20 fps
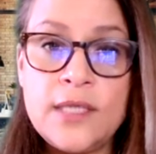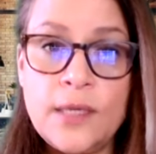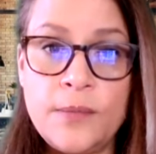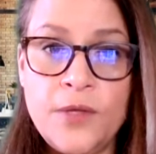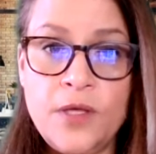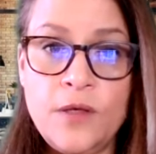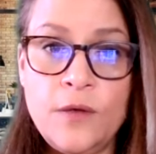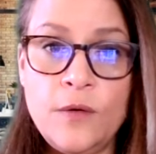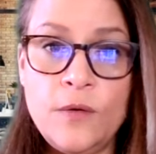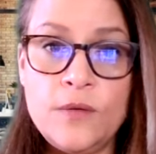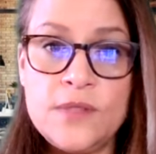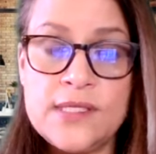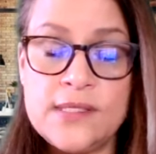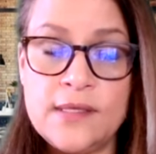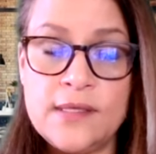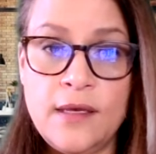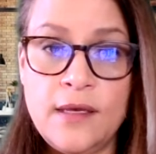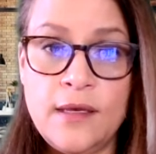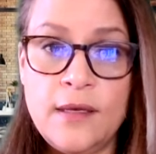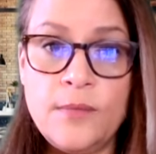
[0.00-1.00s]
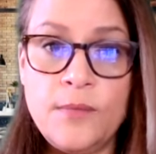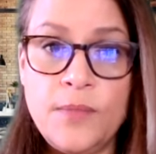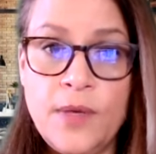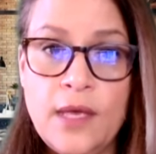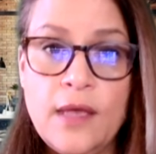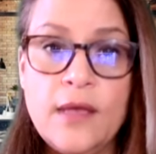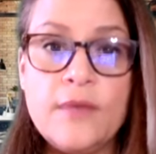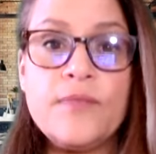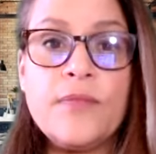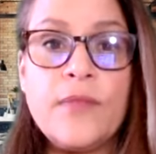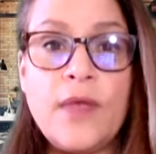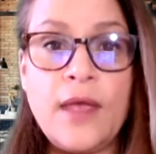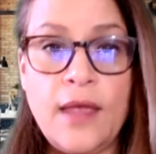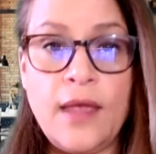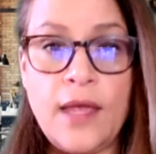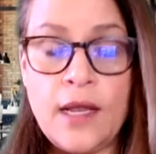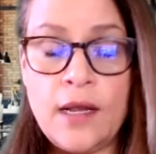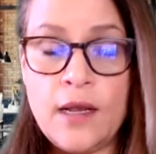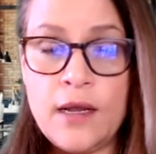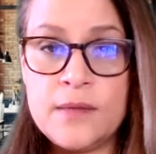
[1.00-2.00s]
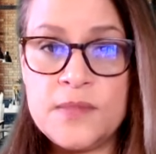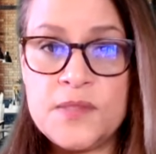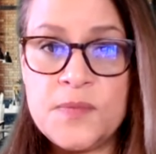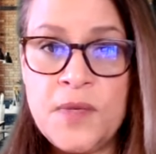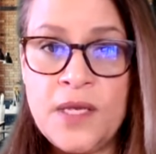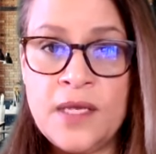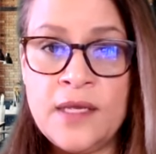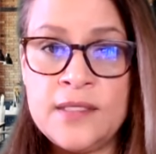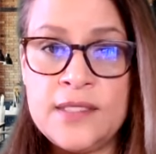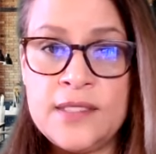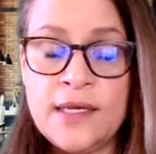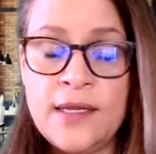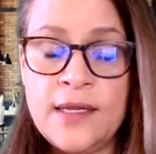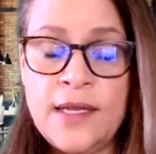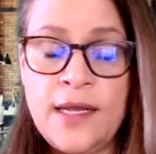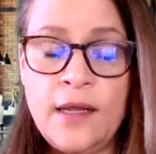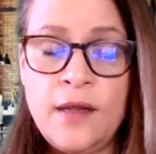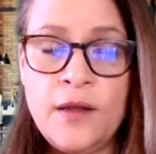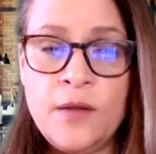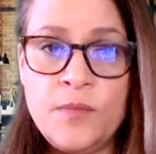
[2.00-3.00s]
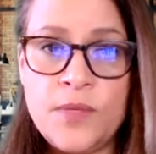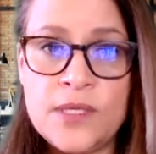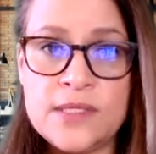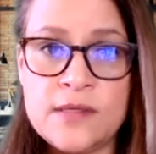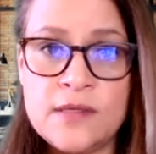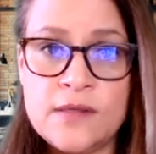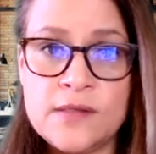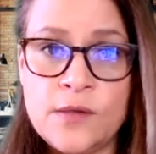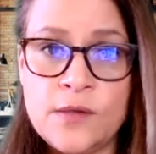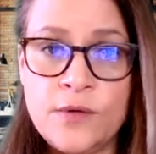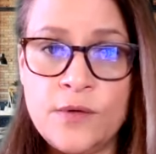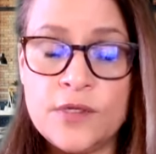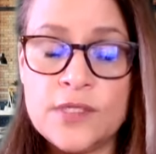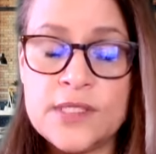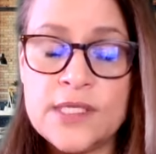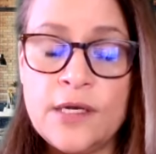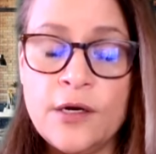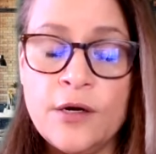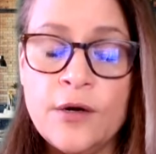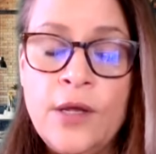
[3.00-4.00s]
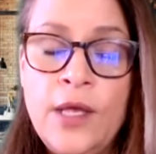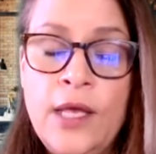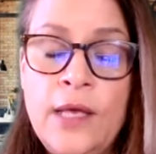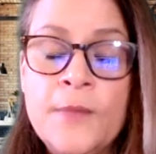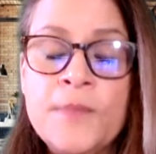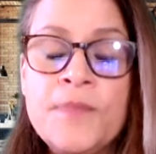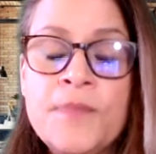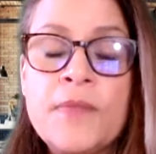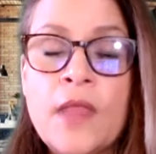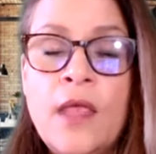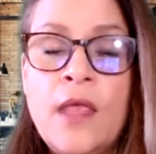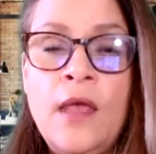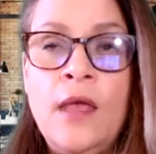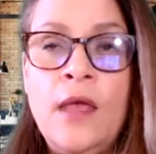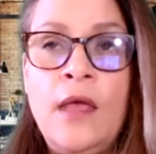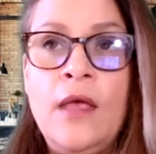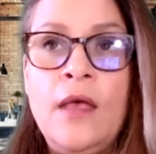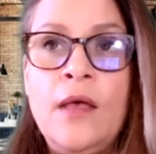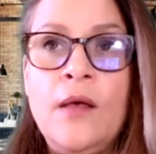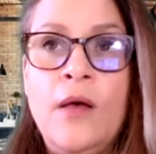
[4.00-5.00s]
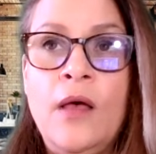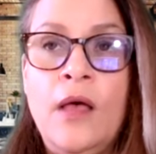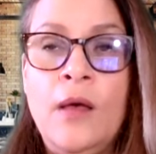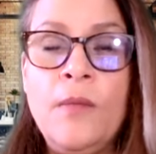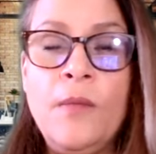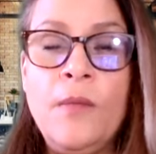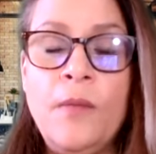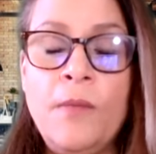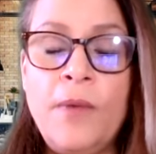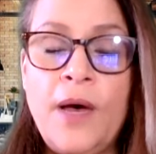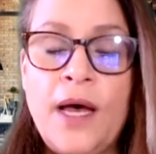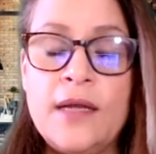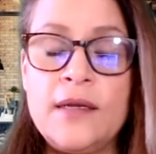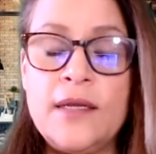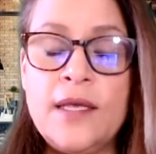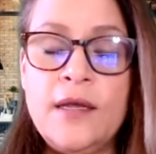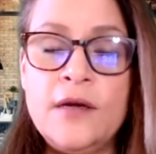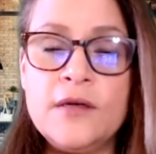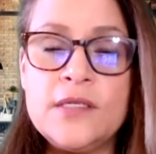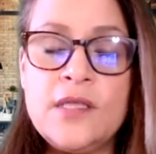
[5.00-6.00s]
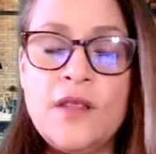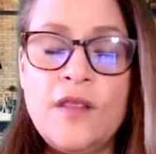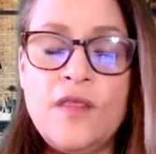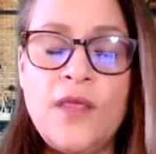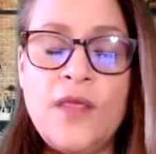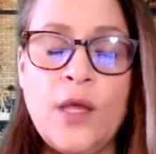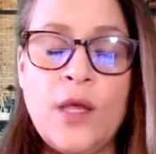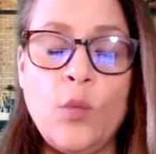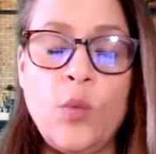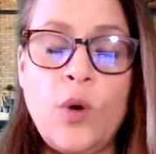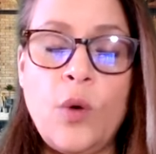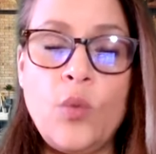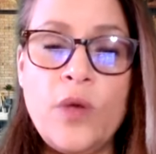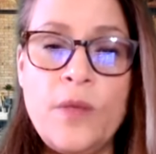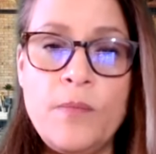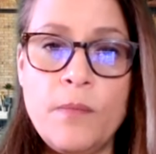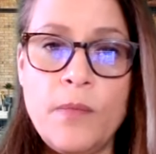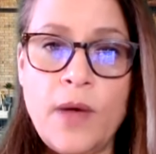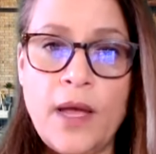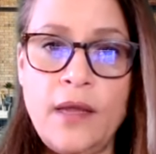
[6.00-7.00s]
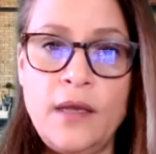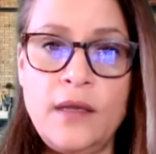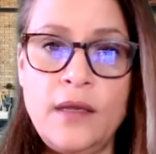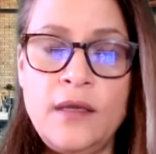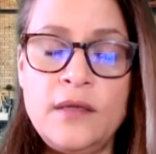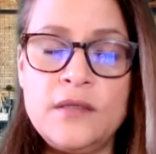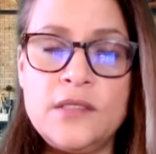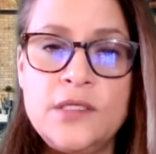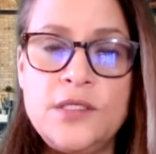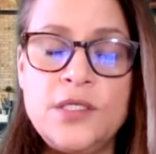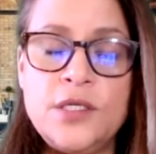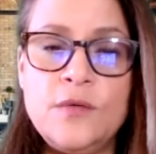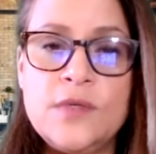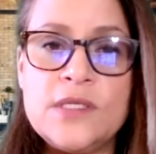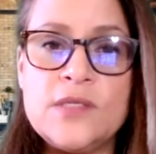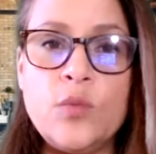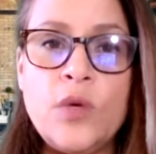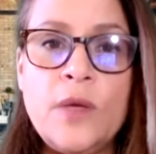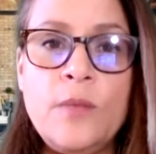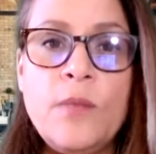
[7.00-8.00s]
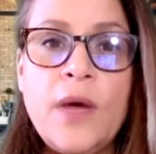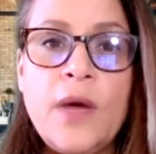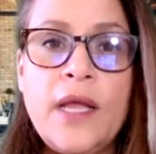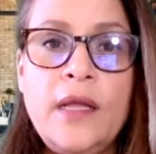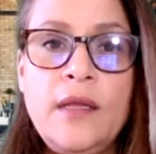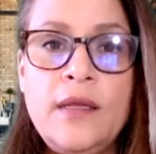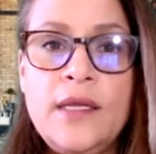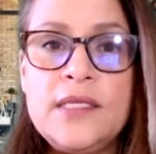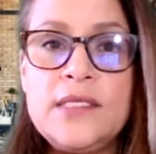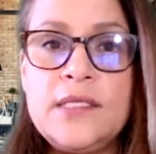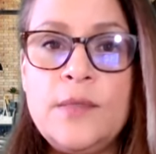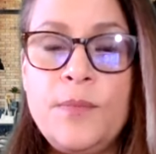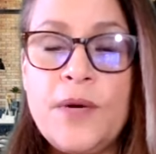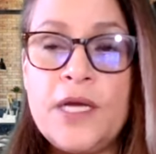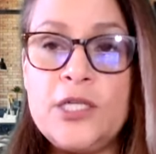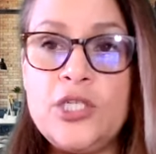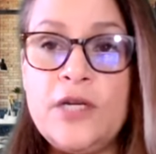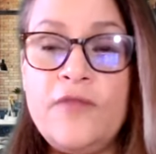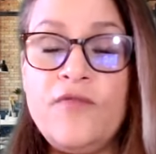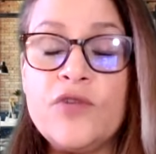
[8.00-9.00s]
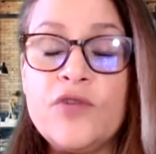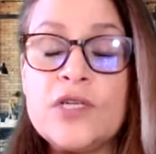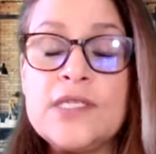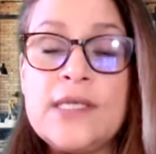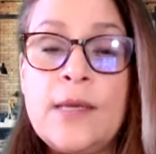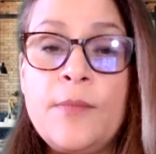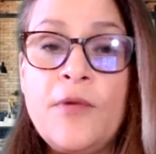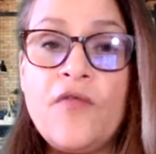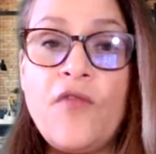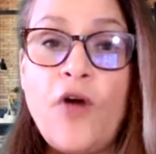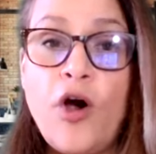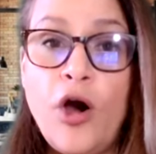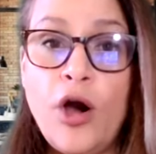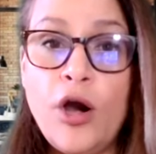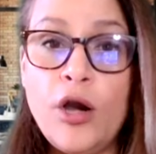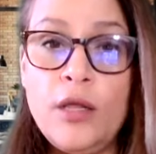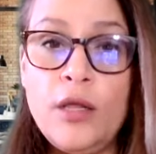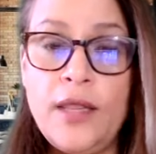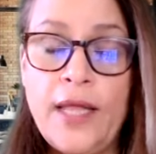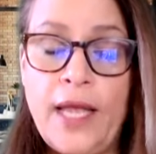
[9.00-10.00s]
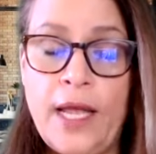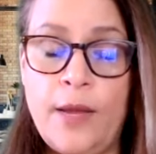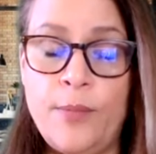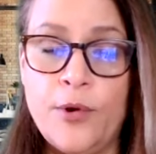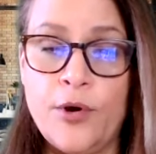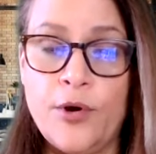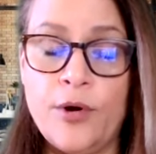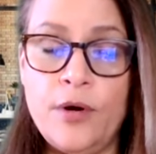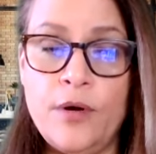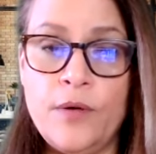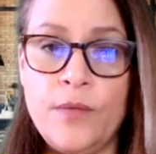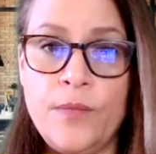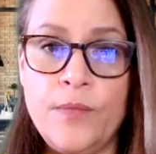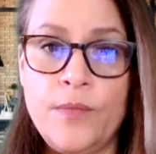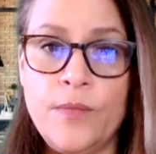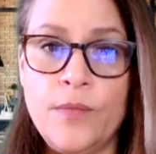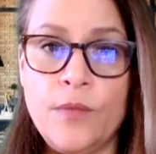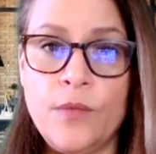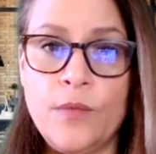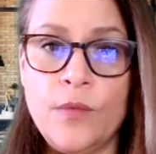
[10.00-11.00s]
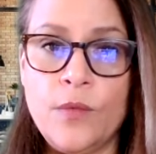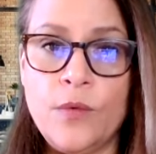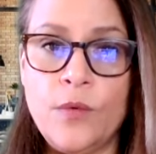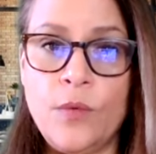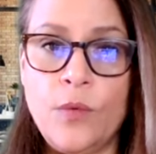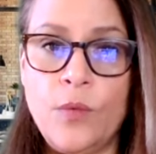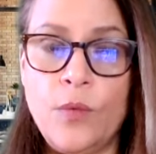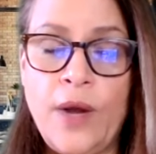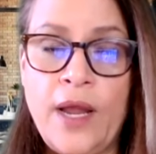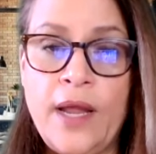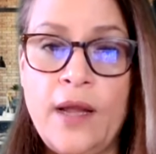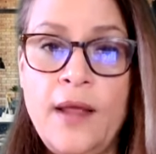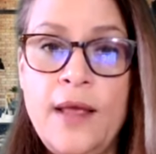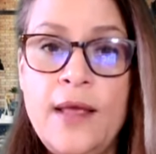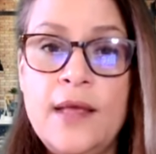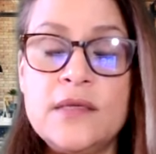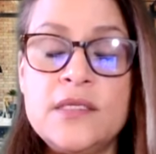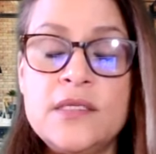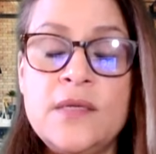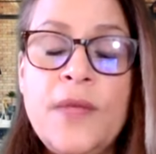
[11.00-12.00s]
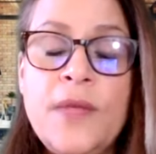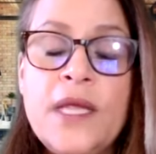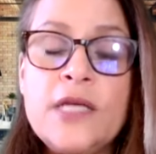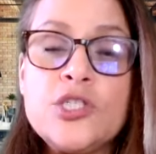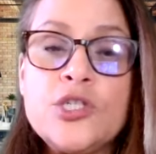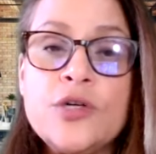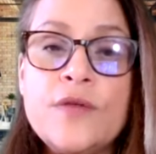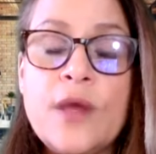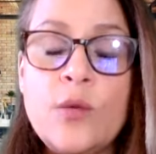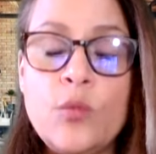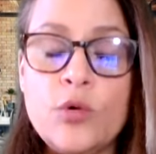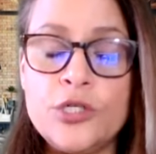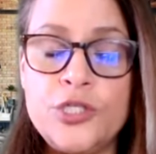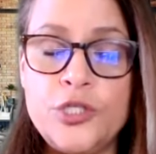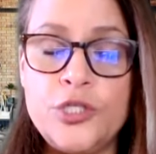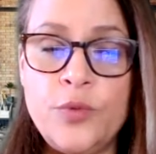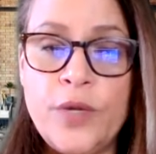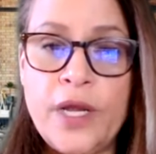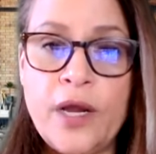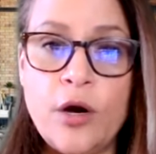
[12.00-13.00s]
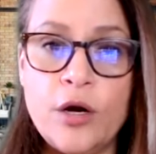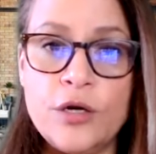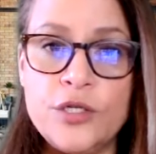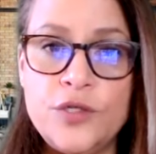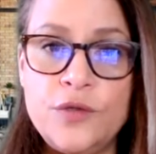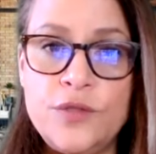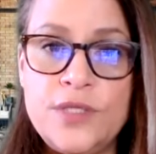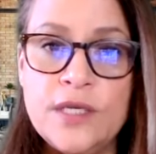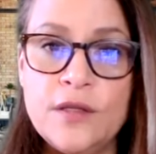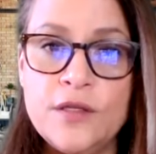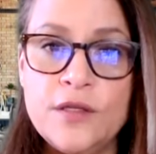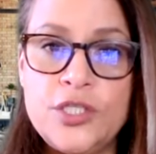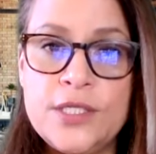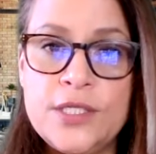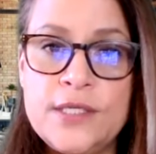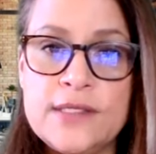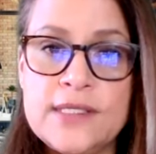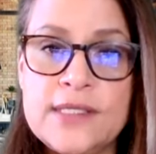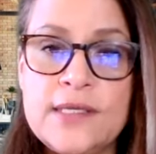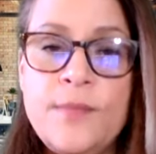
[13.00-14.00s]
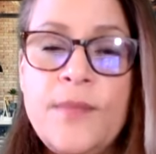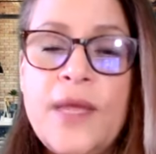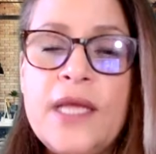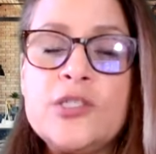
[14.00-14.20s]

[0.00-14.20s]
WCB. Again, I'm speaking to Canadian business owners here. But here's the thing, what we might need to do is we might need to budget for some of our labor, right? To make sure that we're doing our due diligence, to